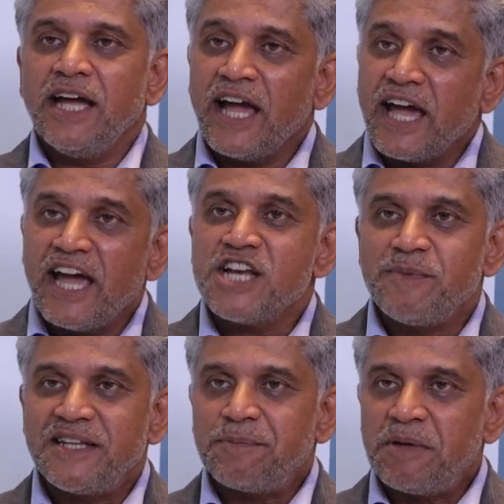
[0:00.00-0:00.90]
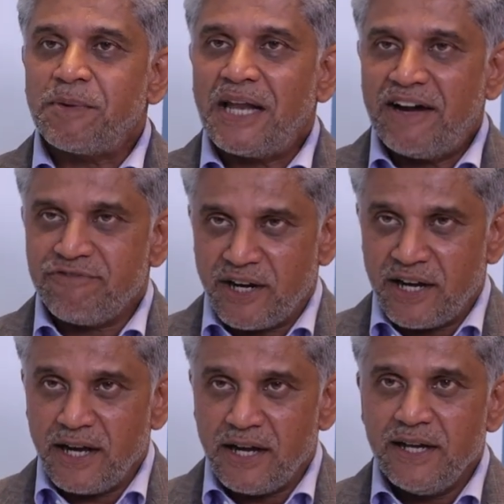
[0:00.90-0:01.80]
engagement that people have for
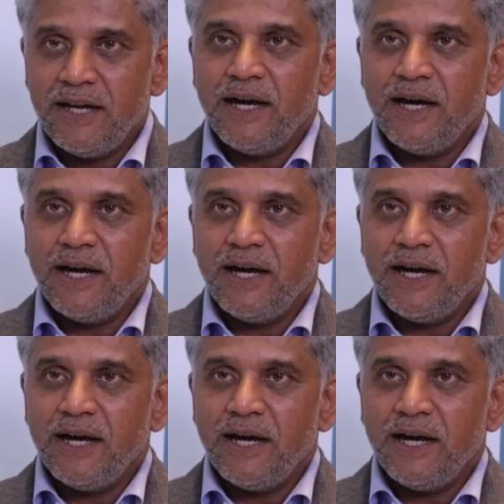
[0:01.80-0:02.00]
India